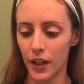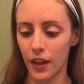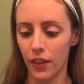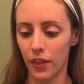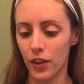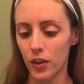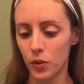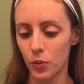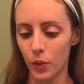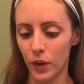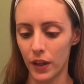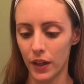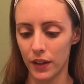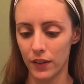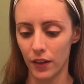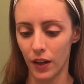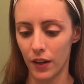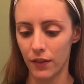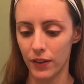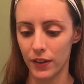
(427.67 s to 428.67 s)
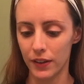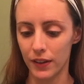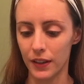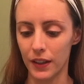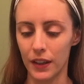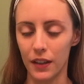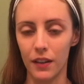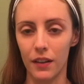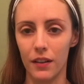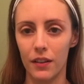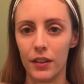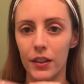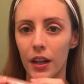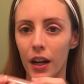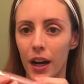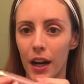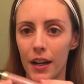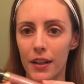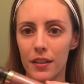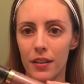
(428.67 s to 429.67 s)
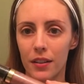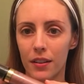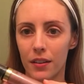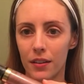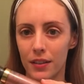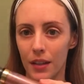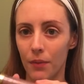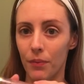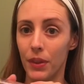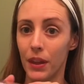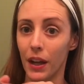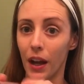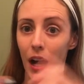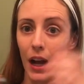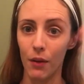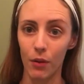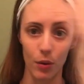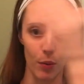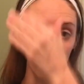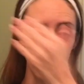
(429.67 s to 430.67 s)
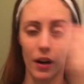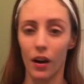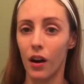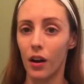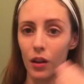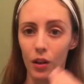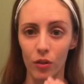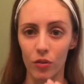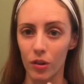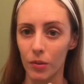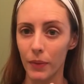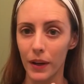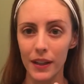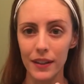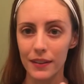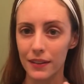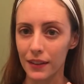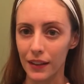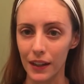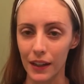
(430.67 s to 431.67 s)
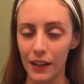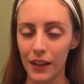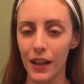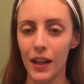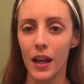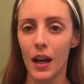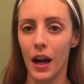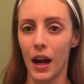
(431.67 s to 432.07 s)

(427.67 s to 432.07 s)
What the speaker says: This one is obviously not something I would wear all over my skin.